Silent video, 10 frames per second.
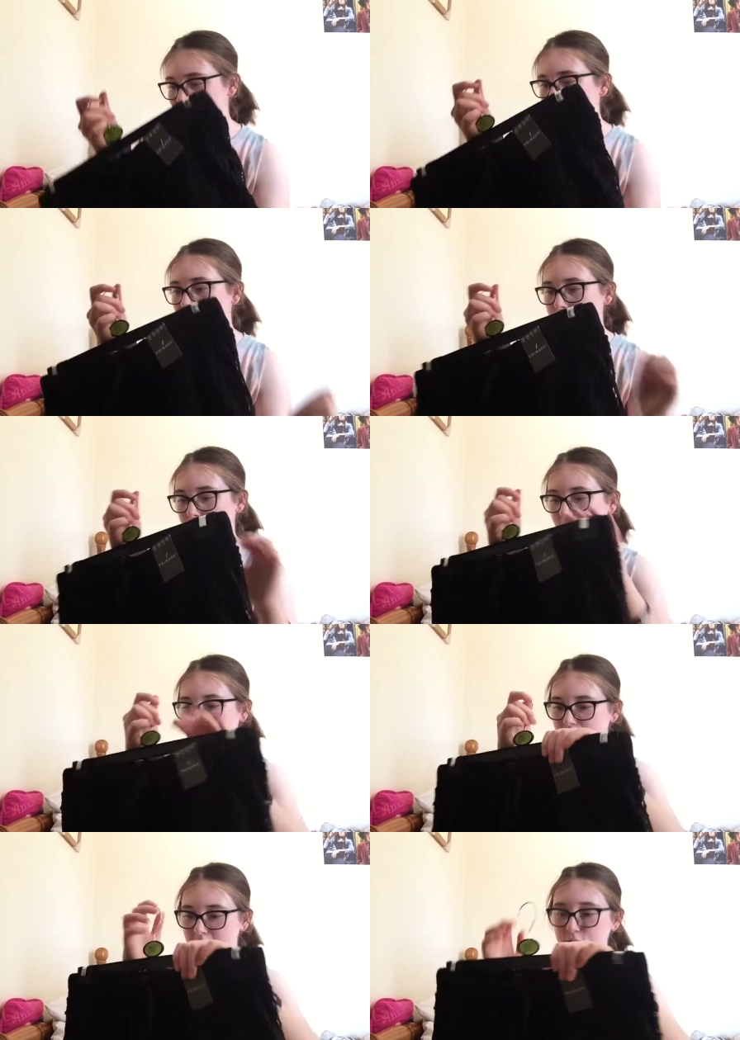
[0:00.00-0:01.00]
yeah.
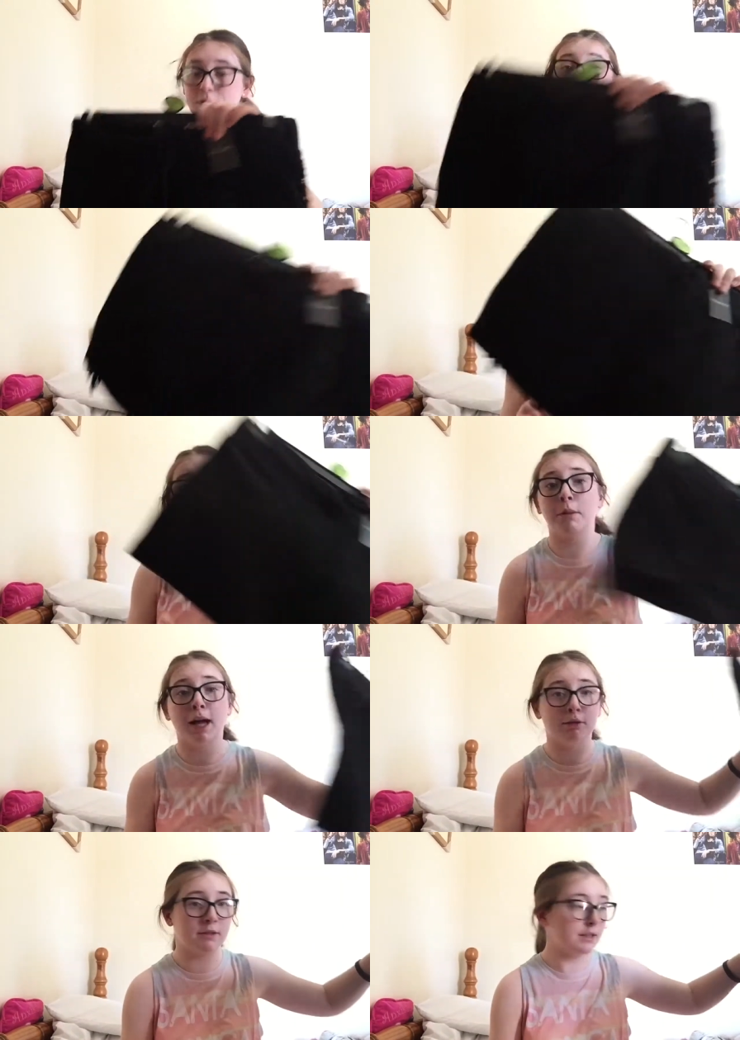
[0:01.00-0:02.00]
And these were £5,
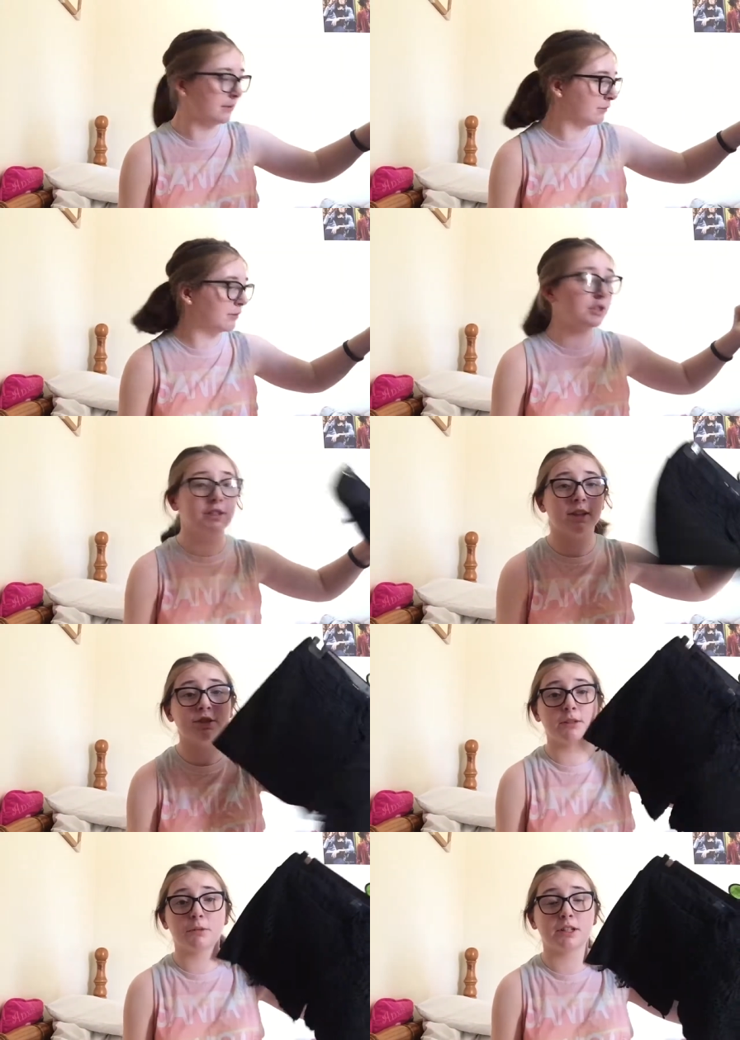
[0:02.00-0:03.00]
which is
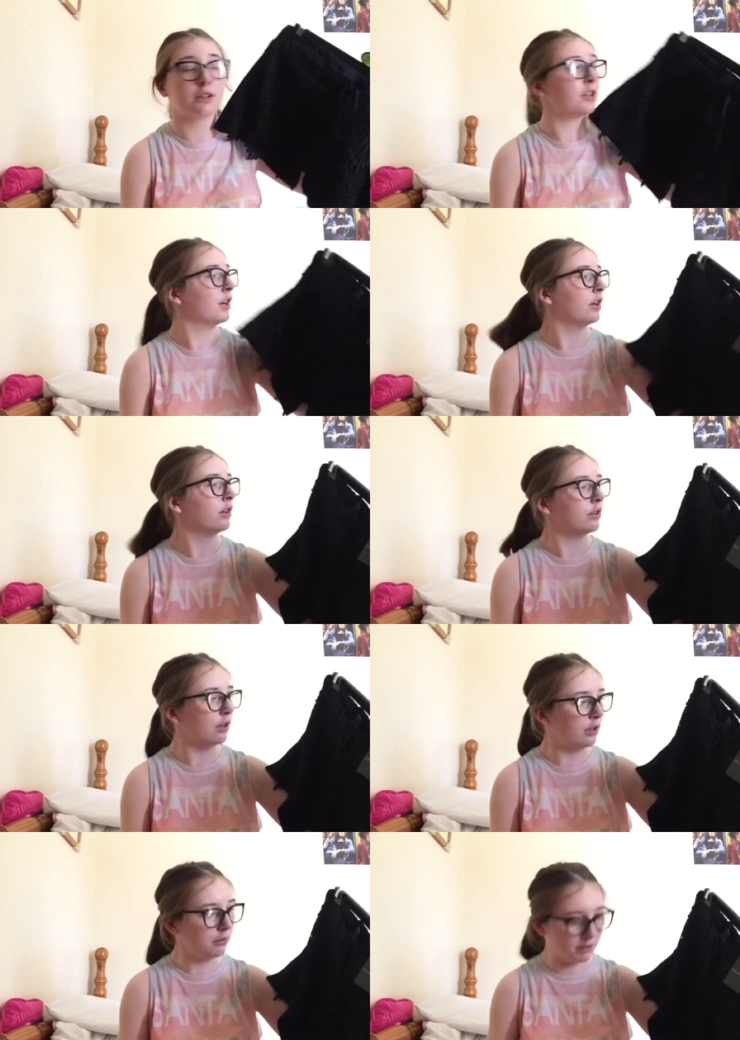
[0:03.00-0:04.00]
actually pretty good.
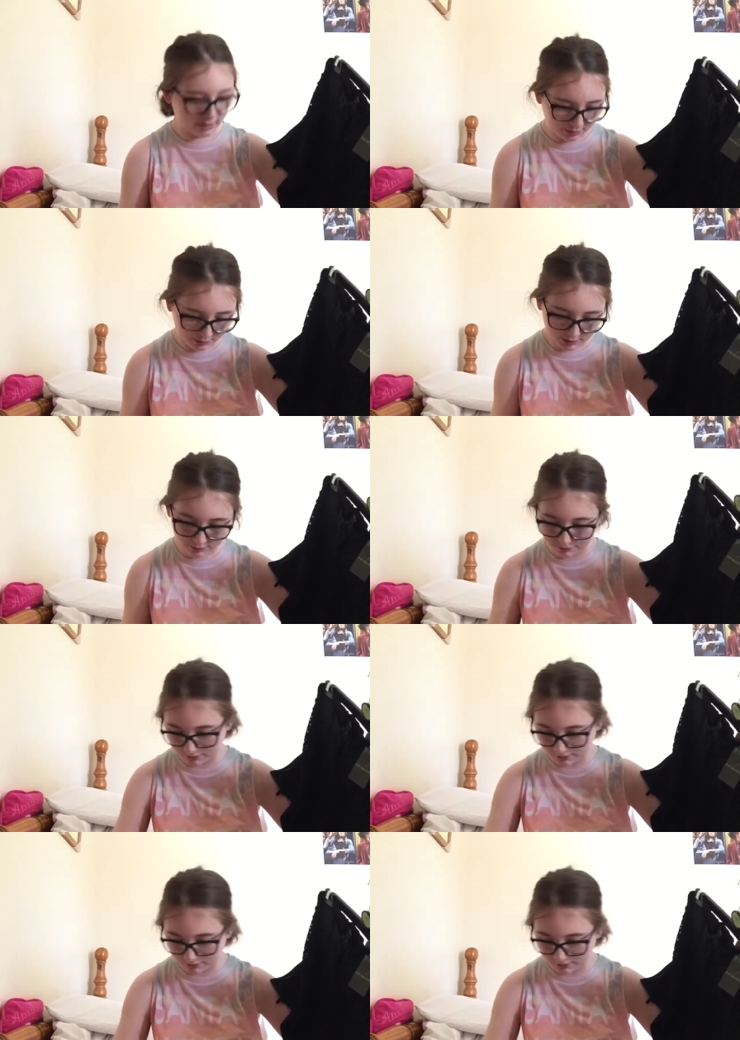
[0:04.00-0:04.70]
No, they weren't. They weren't